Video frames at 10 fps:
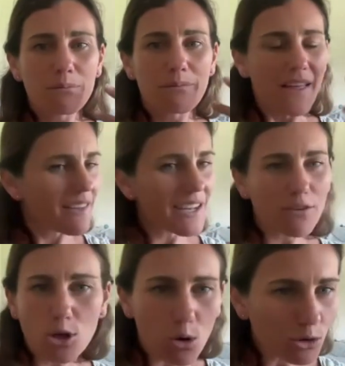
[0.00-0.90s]
And they're never
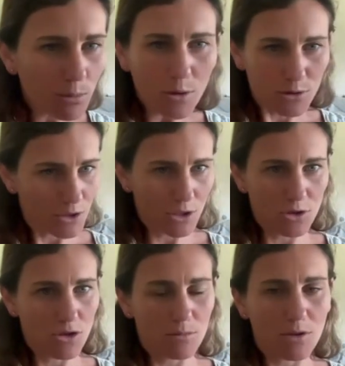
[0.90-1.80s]
called upon to
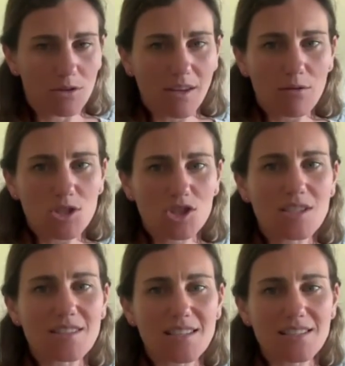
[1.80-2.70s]
contribute. There is
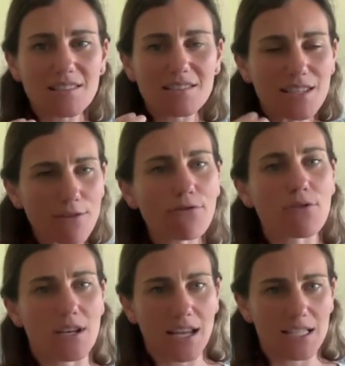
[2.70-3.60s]
just this
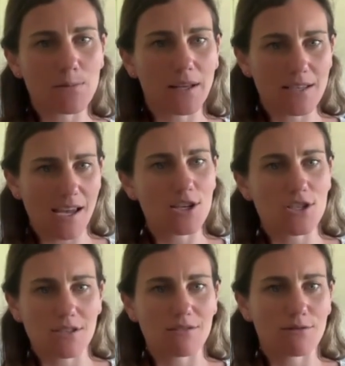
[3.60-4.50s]
different
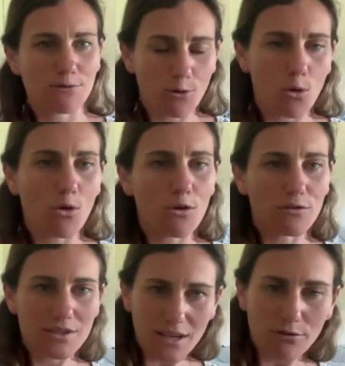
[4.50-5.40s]
expectation for
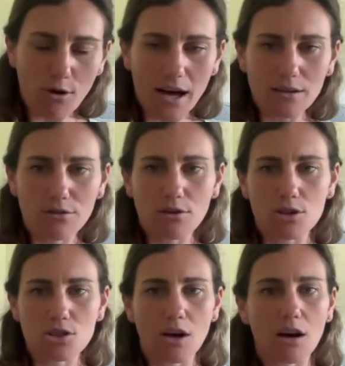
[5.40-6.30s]
the deaf or hard of hearing
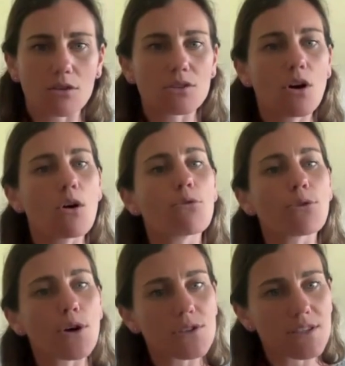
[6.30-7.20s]
child
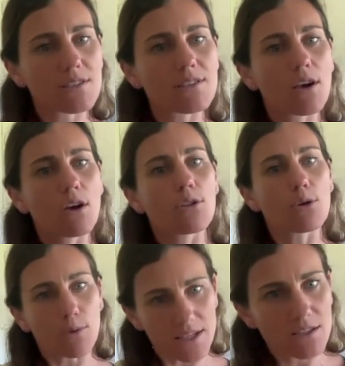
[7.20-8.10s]
versus the
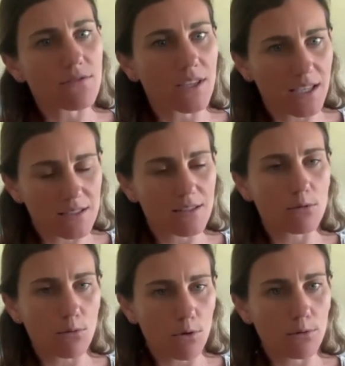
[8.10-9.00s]
rest of the kids in the
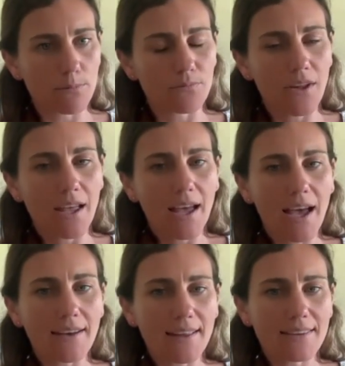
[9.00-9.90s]
room.
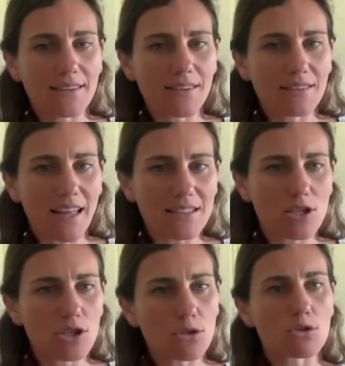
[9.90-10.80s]
And I think that that's a
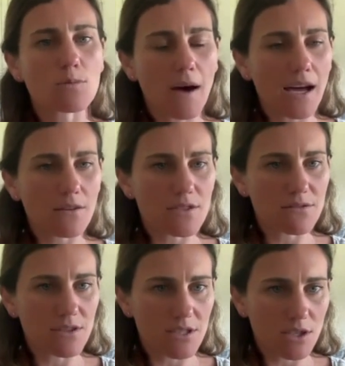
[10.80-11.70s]
huge part of this
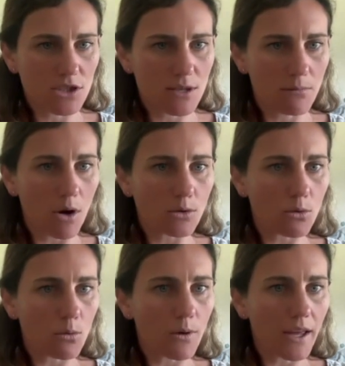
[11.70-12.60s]
visitorship
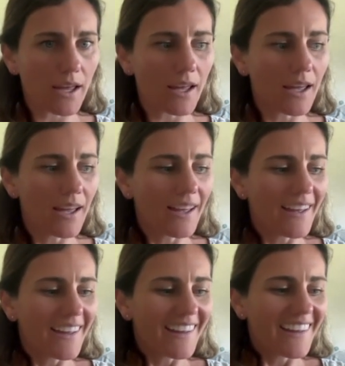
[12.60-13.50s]
model where
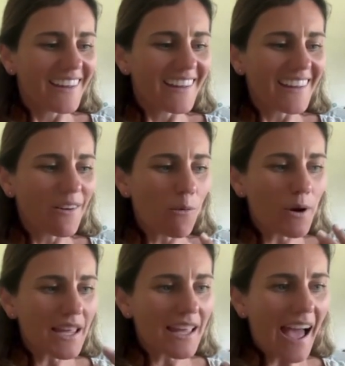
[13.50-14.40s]

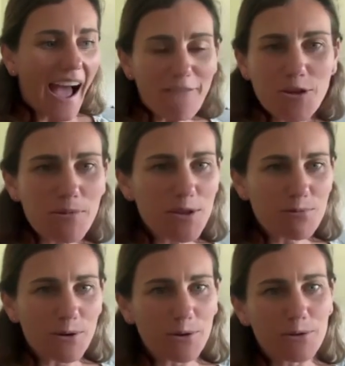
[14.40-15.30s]
we have them in the
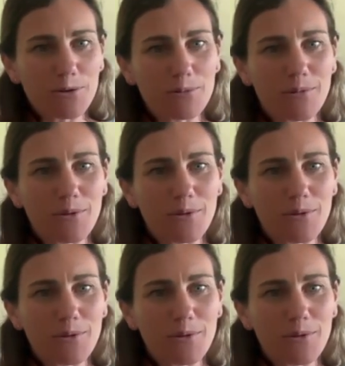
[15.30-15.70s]
room,